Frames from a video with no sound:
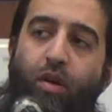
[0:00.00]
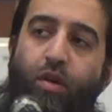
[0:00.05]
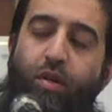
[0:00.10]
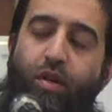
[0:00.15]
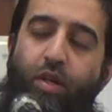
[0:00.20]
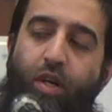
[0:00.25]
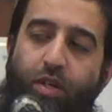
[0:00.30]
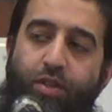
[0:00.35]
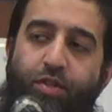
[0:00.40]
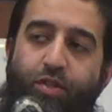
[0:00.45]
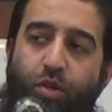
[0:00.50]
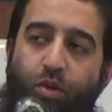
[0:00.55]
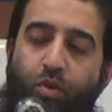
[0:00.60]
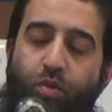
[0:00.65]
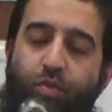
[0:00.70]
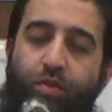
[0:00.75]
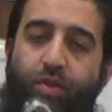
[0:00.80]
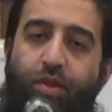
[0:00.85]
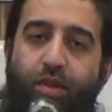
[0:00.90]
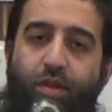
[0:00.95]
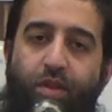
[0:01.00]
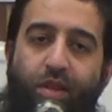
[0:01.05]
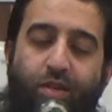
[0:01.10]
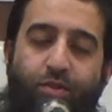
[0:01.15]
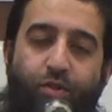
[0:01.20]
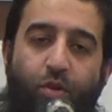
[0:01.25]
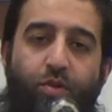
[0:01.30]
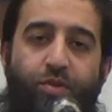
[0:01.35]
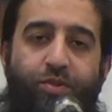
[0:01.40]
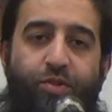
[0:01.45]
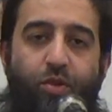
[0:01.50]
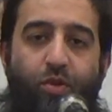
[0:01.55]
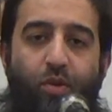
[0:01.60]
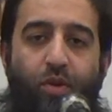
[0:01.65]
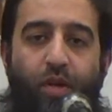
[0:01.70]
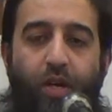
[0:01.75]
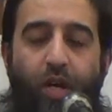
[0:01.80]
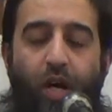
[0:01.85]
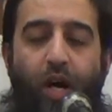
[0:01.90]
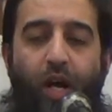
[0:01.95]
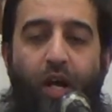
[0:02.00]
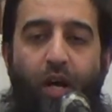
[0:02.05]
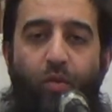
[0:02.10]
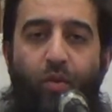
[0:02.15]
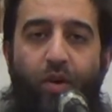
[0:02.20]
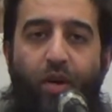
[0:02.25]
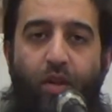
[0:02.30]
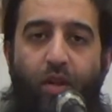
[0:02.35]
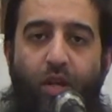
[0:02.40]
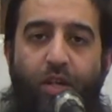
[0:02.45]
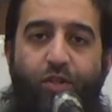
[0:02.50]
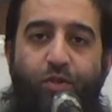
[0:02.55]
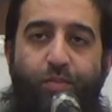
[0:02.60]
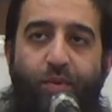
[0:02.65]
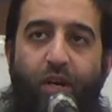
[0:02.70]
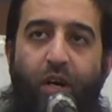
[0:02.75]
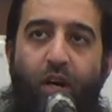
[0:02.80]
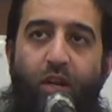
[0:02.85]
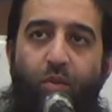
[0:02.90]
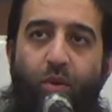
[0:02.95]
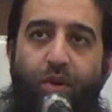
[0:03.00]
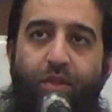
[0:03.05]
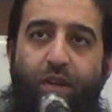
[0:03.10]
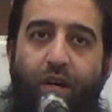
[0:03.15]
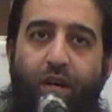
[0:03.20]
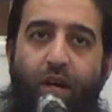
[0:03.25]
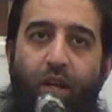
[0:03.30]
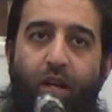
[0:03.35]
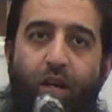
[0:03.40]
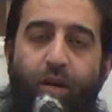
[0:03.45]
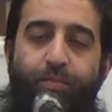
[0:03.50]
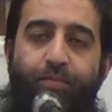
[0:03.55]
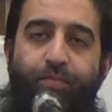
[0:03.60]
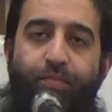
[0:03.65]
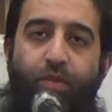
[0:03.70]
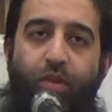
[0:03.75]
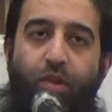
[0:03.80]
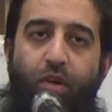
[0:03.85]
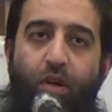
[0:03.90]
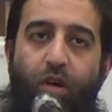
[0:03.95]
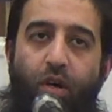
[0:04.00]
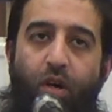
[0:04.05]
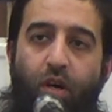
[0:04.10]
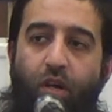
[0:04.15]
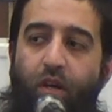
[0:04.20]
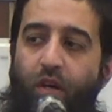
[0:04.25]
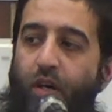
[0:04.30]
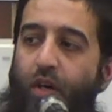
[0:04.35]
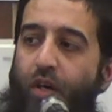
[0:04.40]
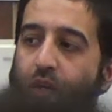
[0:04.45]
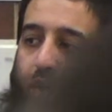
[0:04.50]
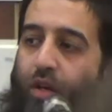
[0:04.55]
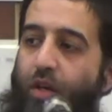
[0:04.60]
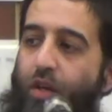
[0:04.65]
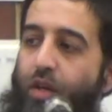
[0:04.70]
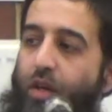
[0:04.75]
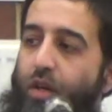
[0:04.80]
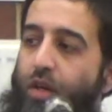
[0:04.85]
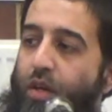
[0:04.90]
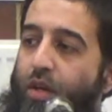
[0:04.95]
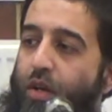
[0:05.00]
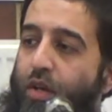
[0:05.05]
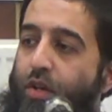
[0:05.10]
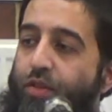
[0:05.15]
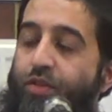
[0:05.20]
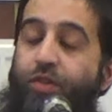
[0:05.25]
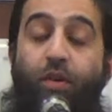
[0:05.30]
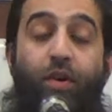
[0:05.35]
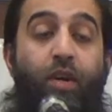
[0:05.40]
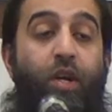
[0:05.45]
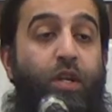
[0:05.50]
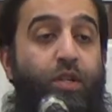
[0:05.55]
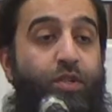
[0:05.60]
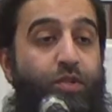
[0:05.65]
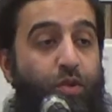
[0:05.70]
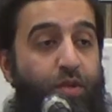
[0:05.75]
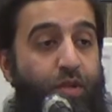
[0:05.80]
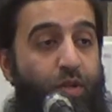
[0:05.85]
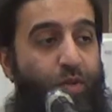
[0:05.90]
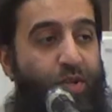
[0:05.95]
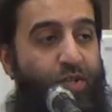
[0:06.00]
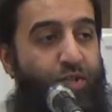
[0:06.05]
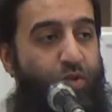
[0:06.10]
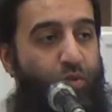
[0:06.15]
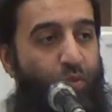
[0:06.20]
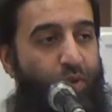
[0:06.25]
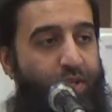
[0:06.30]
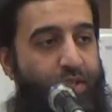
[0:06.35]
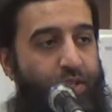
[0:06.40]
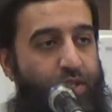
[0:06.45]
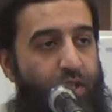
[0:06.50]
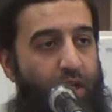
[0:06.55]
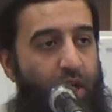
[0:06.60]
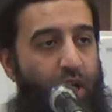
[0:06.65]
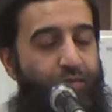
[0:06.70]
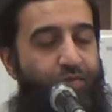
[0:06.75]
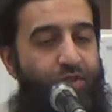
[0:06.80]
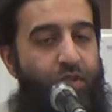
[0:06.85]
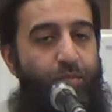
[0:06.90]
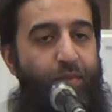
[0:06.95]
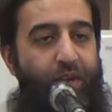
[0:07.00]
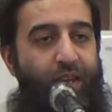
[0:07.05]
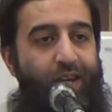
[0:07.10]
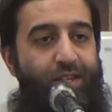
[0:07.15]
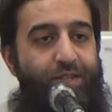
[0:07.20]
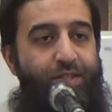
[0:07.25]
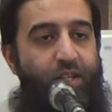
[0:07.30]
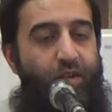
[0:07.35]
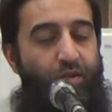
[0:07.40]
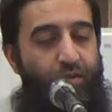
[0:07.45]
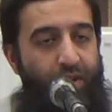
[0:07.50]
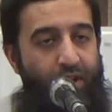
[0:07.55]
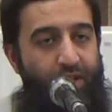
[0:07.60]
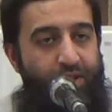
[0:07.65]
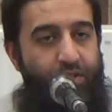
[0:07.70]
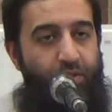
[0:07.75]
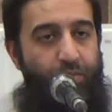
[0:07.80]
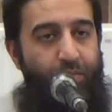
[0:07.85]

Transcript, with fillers: Yeah, so there's also an ayah where Allah subhanahu wa ta'ala uh, Sorry. So the question was, uh, if somebody has illness,